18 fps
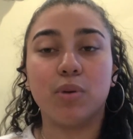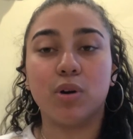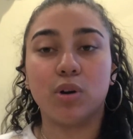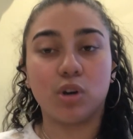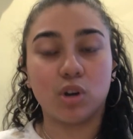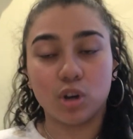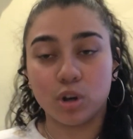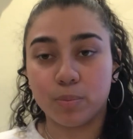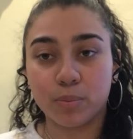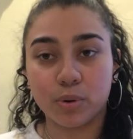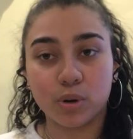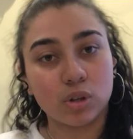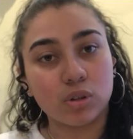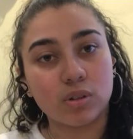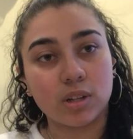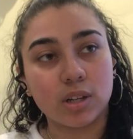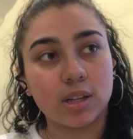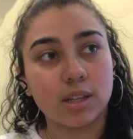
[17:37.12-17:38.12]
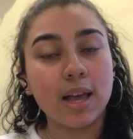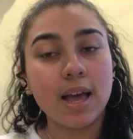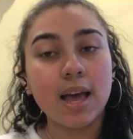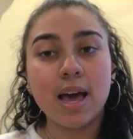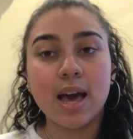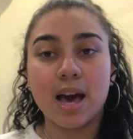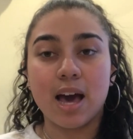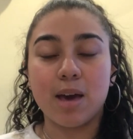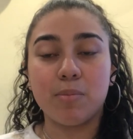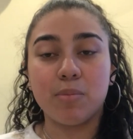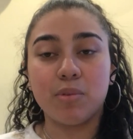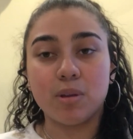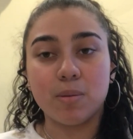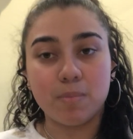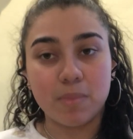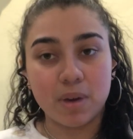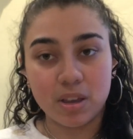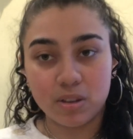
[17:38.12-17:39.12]
a good person. I'm
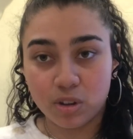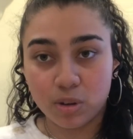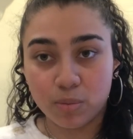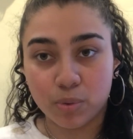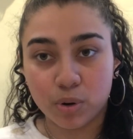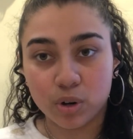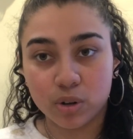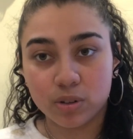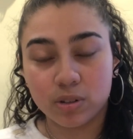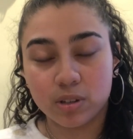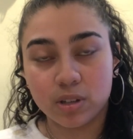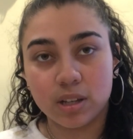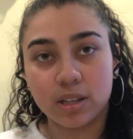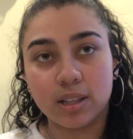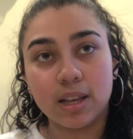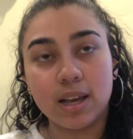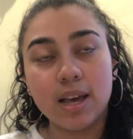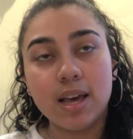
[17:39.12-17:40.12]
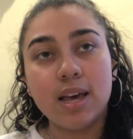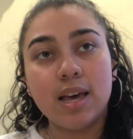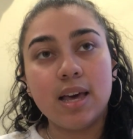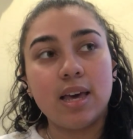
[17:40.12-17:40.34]
an amazing person.